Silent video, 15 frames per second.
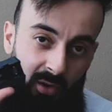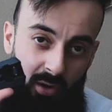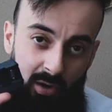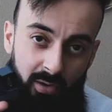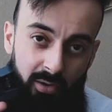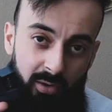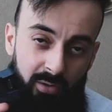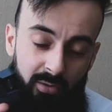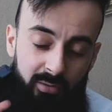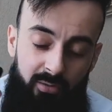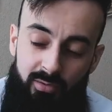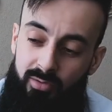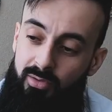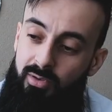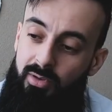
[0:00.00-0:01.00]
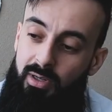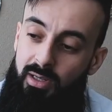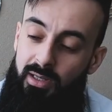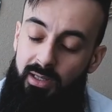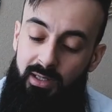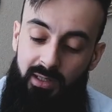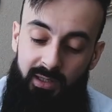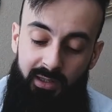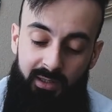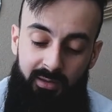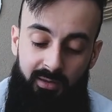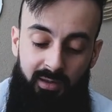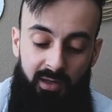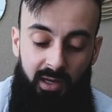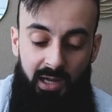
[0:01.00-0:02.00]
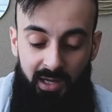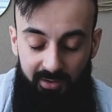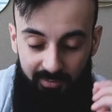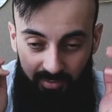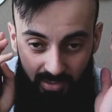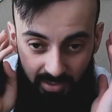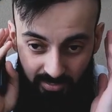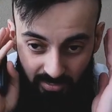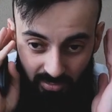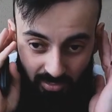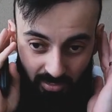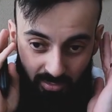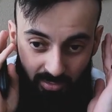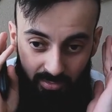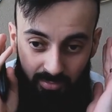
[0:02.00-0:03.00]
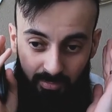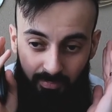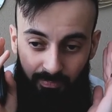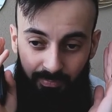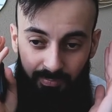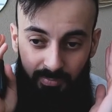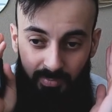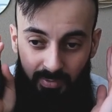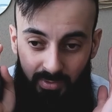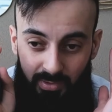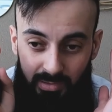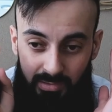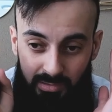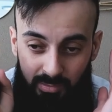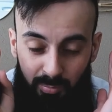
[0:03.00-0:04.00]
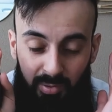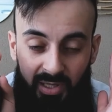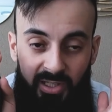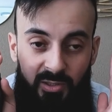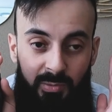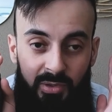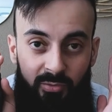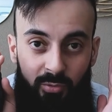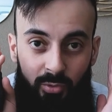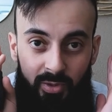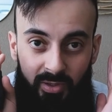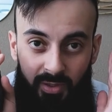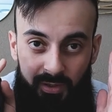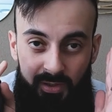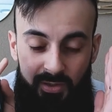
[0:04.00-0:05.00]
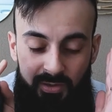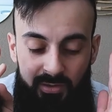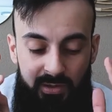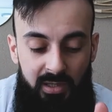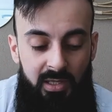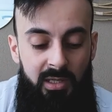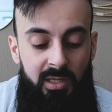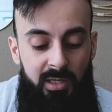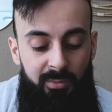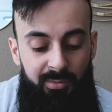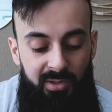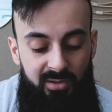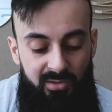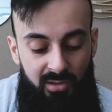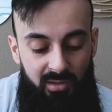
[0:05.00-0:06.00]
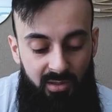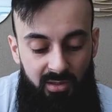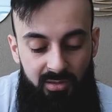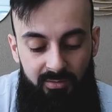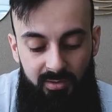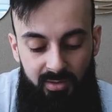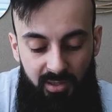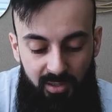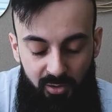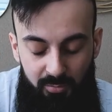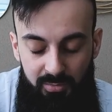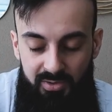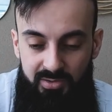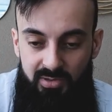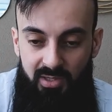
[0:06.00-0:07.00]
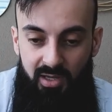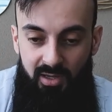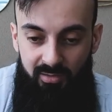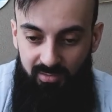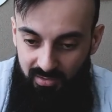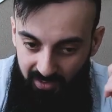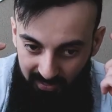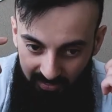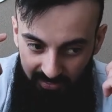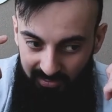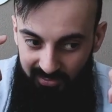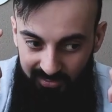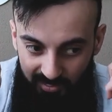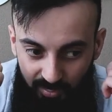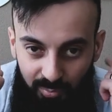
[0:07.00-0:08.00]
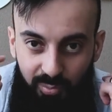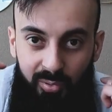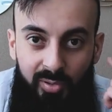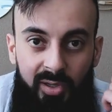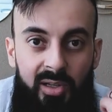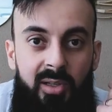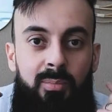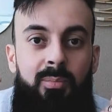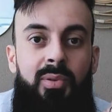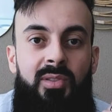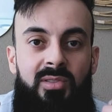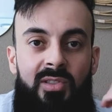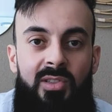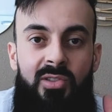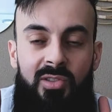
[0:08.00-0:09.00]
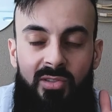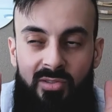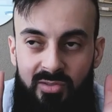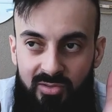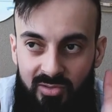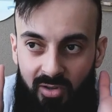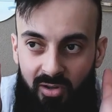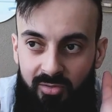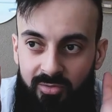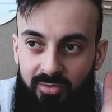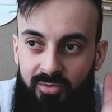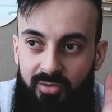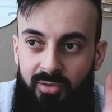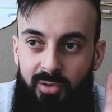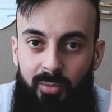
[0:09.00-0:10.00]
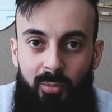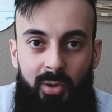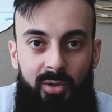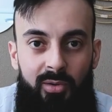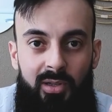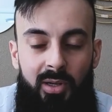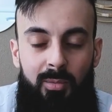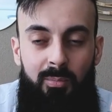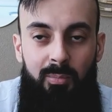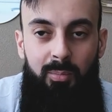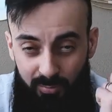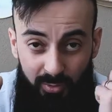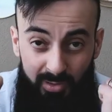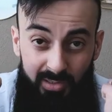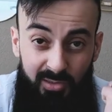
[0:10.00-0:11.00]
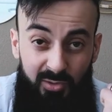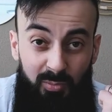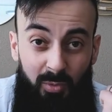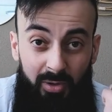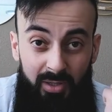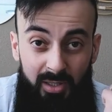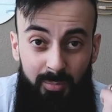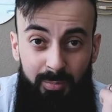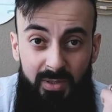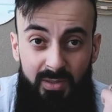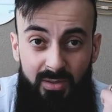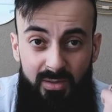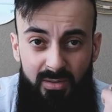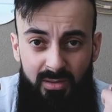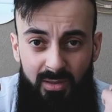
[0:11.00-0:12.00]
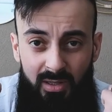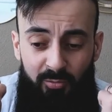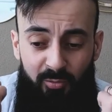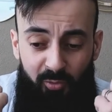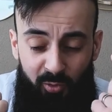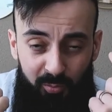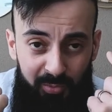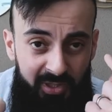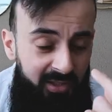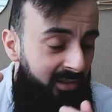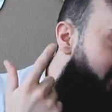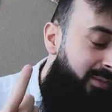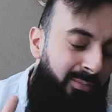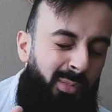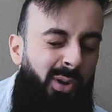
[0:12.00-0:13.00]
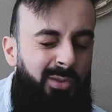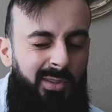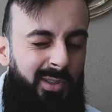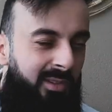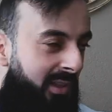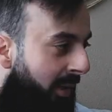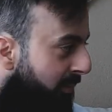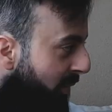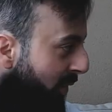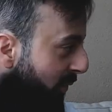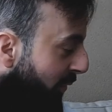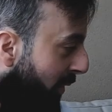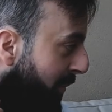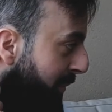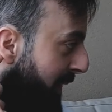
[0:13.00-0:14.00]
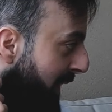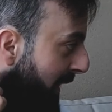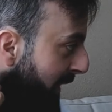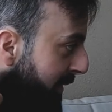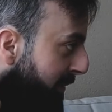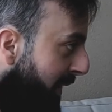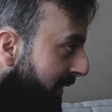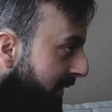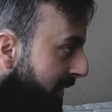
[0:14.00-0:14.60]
Cardo and have like the placement for the ears, because a lot of the helmets have like these pre-positioned stuff where you can put in the small earpieces. For me, most of the time those fall behind my